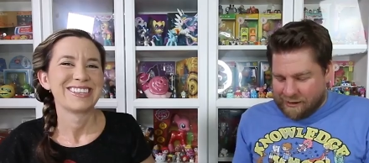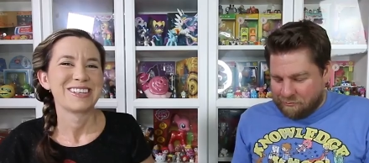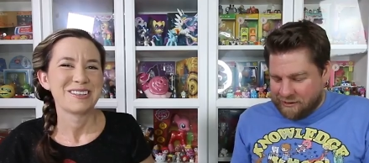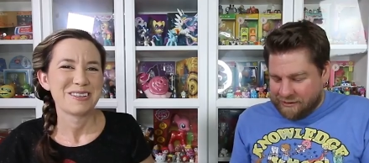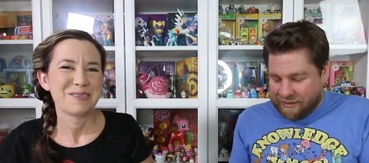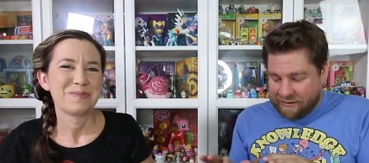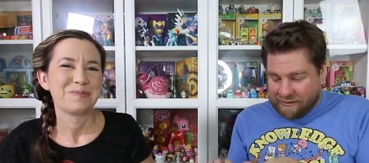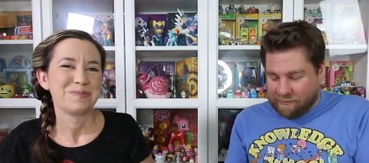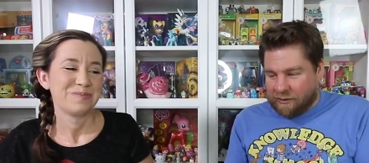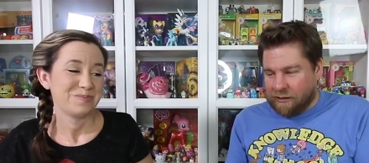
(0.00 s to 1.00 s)
Speaker 1: toppings, get
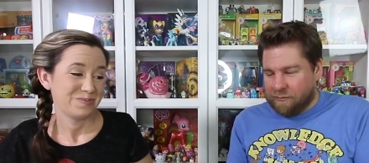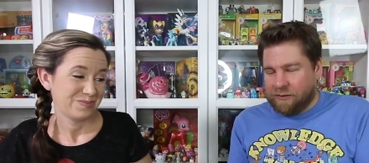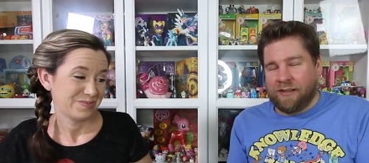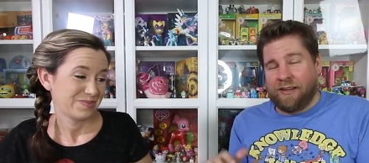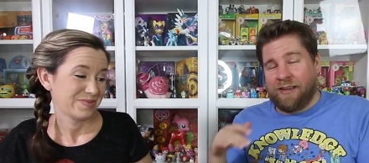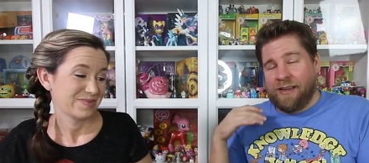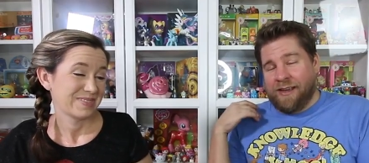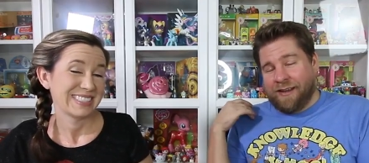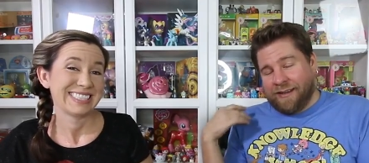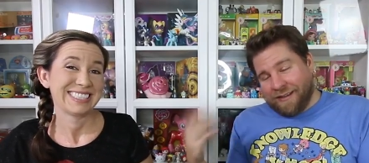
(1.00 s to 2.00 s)
us some caramel,
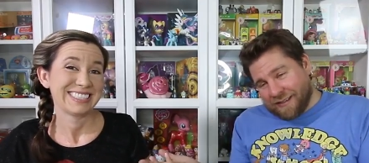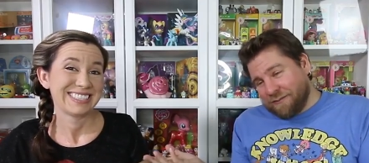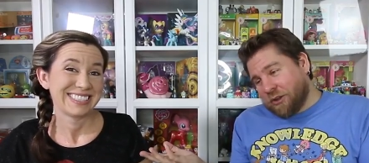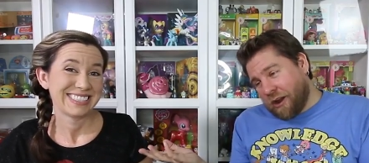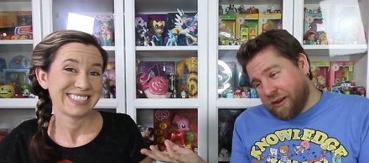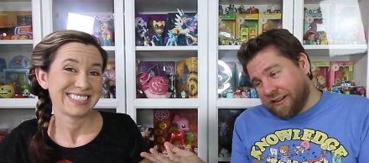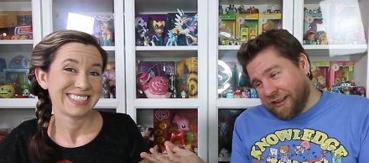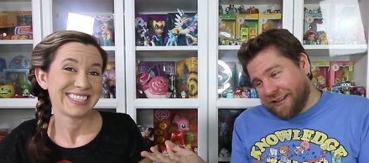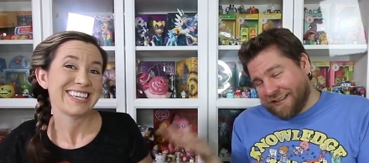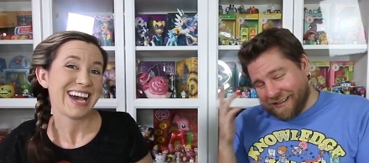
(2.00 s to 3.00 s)
get us some
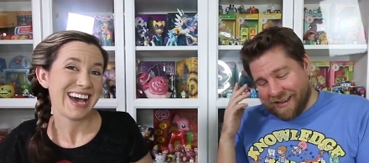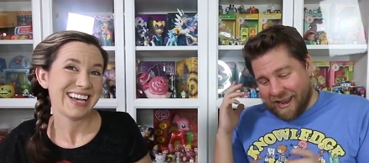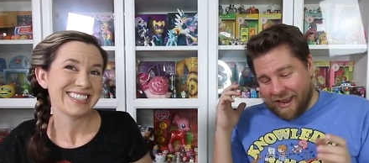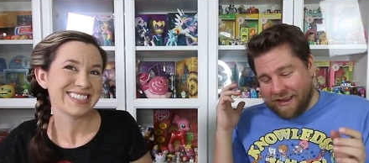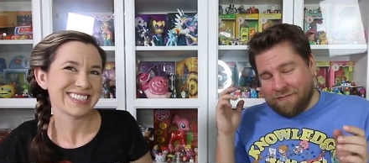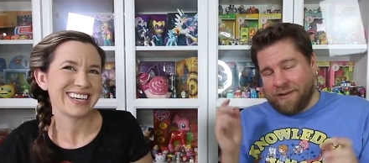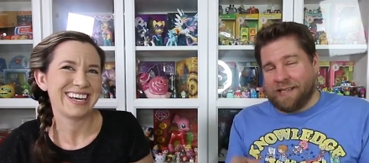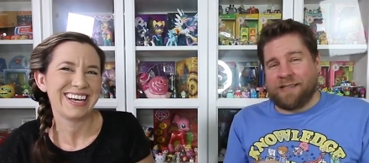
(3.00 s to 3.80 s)
chocolate, yes. and make